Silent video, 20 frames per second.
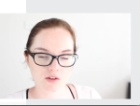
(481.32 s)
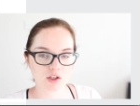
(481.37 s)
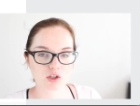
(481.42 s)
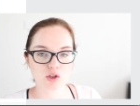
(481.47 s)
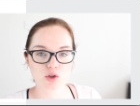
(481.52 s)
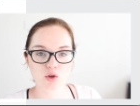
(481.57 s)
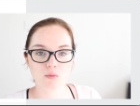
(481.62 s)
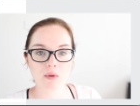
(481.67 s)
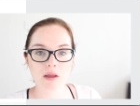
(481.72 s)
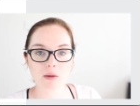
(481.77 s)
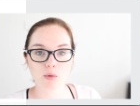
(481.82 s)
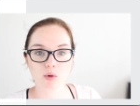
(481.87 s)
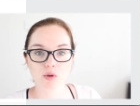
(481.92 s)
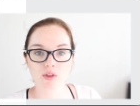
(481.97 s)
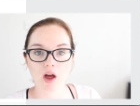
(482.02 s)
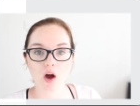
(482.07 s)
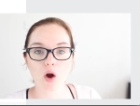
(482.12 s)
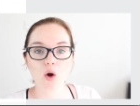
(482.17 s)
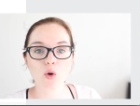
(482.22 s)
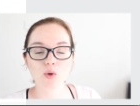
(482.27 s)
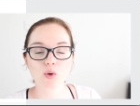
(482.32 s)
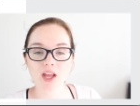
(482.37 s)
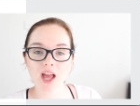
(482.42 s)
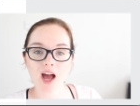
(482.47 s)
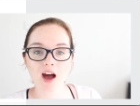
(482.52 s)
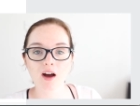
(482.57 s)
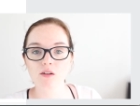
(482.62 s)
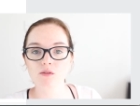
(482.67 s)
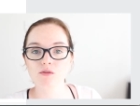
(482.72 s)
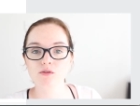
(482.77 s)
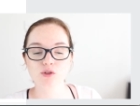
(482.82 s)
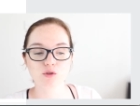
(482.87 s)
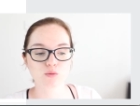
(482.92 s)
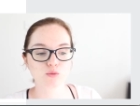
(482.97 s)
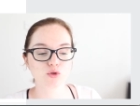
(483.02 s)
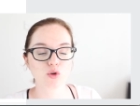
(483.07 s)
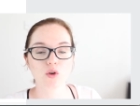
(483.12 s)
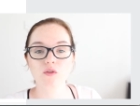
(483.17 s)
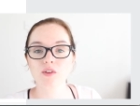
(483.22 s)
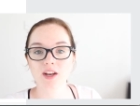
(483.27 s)
it to people that only have some
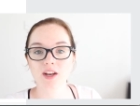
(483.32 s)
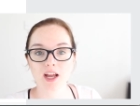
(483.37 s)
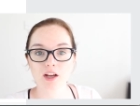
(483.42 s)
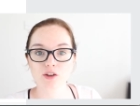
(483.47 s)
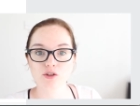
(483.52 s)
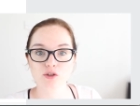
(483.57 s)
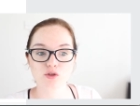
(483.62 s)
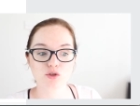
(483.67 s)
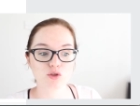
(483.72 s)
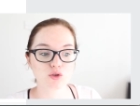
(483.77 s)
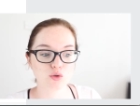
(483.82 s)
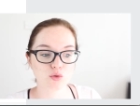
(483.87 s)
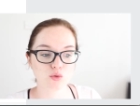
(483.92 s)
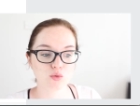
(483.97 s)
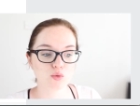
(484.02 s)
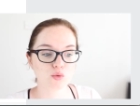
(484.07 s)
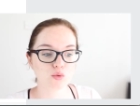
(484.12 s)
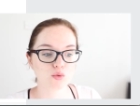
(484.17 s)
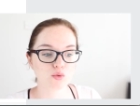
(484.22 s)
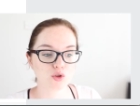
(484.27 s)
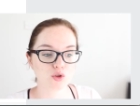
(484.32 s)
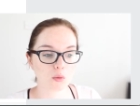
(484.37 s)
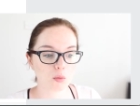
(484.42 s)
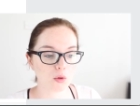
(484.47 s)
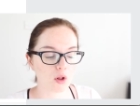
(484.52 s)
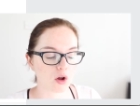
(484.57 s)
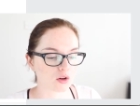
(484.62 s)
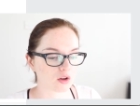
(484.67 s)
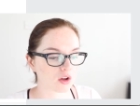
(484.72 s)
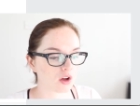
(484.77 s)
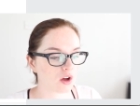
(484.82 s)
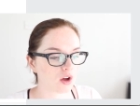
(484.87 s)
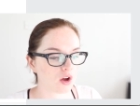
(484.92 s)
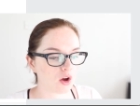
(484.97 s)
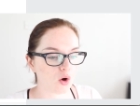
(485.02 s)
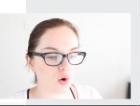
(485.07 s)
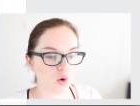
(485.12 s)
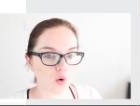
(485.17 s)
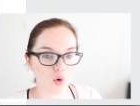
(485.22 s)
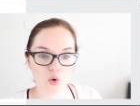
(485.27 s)
sort of connection to your blog
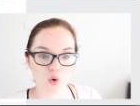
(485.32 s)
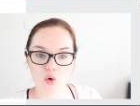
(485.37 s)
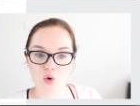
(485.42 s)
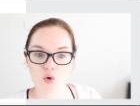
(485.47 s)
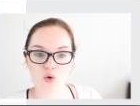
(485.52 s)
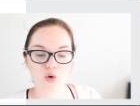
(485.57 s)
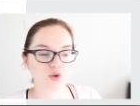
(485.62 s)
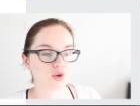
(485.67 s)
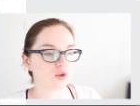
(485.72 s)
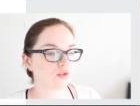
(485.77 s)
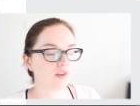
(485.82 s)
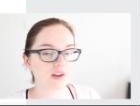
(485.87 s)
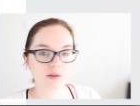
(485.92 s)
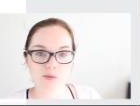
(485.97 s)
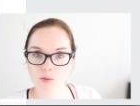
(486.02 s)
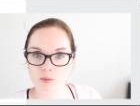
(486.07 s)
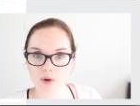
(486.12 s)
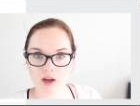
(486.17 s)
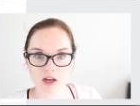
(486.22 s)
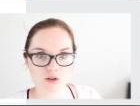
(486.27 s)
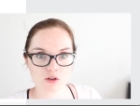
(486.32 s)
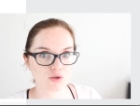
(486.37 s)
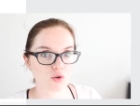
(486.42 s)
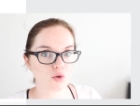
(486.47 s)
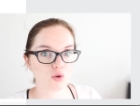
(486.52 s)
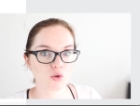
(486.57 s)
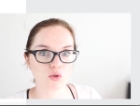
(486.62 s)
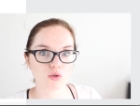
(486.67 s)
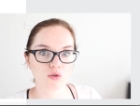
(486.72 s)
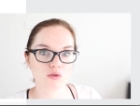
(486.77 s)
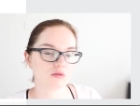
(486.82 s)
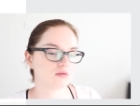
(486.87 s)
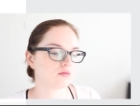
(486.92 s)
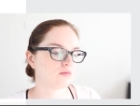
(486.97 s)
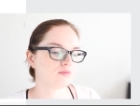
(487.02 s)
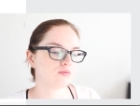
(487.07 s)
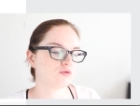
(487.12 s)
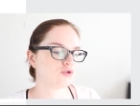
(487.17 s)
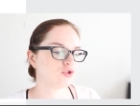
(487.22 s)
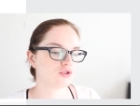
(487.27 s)
or your Facebook page or
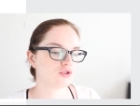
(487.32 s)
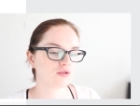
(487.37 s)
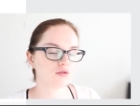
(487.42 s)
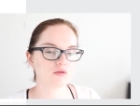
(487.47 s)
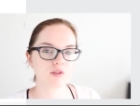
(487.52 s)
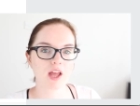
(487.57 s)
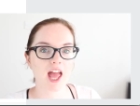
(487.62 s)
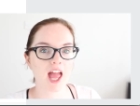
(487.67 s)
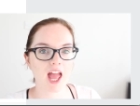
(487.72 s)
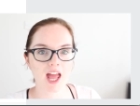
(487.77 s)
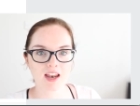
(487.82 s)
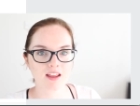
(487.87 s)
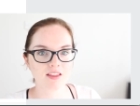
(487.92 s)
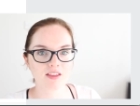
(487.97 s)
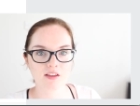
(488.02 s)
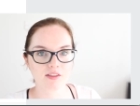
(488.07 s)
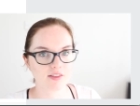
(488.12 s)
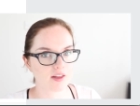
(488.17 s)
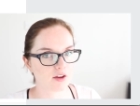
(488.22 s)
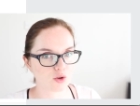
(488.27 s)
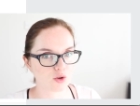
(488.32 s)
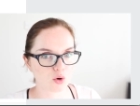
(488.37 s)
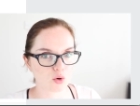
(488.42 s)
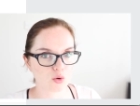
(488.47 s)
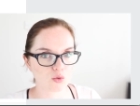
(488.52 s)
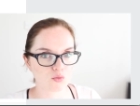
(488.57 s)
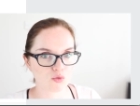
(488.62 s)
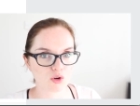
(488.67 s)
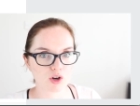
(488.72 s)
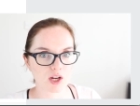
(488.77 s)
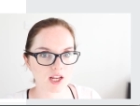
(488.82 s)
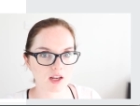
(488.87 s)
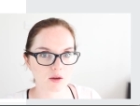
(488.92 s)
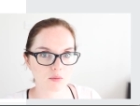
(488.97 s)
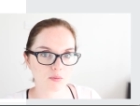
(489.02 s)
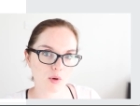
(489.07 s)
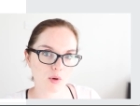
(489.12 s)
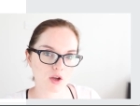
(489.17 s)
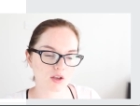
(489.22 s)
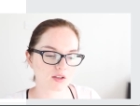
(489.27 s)
just anything that you're running
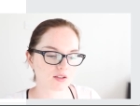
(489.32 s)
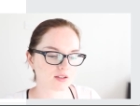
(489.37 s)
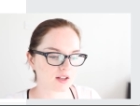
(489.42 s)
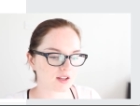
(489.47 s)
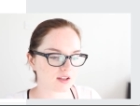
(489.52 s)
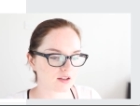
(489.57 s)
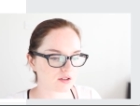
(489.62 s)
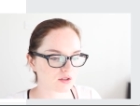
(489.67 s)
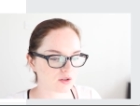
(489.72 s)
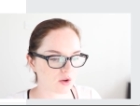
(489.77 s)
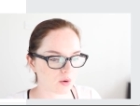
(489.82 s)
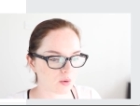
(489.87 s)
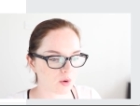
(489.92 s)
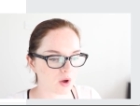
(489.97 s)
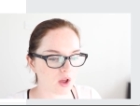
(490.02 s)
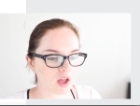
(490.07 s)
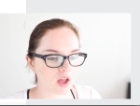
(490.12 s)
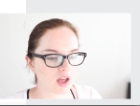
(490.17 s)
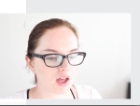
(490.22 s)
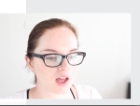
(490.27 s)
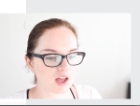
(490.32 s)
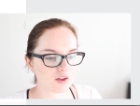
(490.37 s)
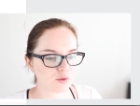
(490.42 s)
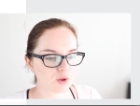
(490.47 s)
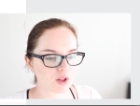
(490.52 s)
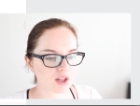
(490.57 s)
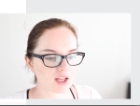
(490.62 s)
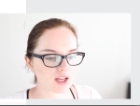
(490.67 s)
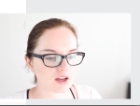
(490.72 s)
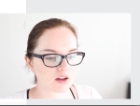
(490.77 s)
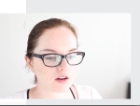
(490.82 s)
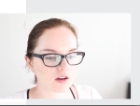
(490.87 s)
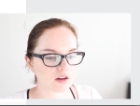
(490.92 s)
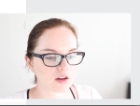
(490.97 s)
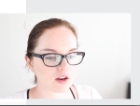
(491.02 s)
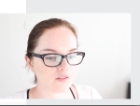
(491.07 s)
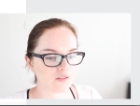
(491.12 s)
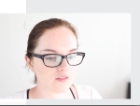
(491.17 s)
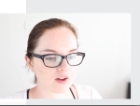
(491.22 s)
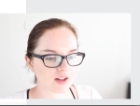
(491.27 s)
personally. So if you click on
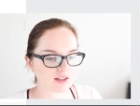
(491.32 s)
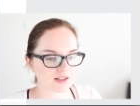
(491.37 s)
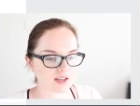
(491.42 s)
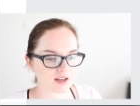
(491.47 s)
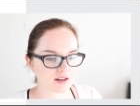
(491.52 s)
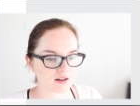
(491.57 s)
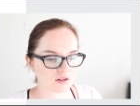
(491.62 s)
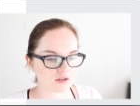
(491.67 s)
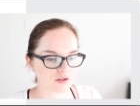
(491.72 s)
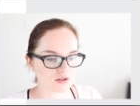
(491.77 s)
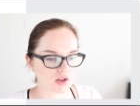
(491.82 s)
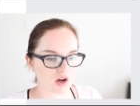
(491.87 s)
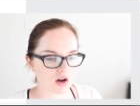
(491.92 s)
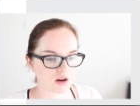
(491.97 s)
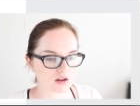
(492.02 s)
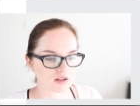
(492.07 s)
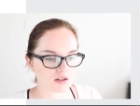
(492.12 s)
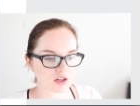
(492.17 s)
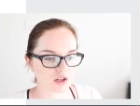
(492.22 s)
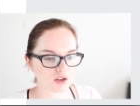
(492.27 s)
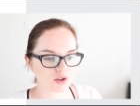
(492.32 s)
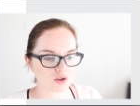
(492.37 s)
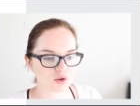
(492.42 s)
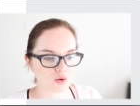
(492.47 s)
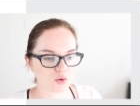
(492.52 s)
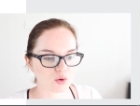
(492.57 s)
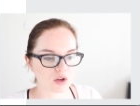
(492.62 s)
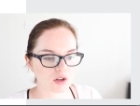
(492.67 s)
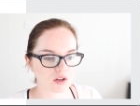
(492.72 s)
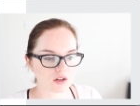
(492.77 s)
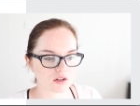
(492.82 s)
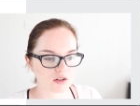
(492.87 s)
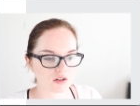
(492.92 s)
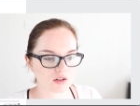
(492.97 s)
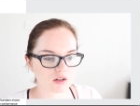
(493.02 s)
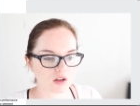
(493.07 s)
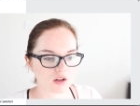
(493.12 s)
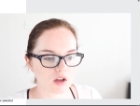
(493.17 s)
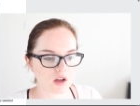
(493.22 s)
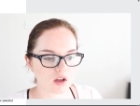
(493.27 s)
advanced connection targeting, you
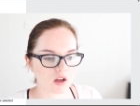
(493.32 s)
can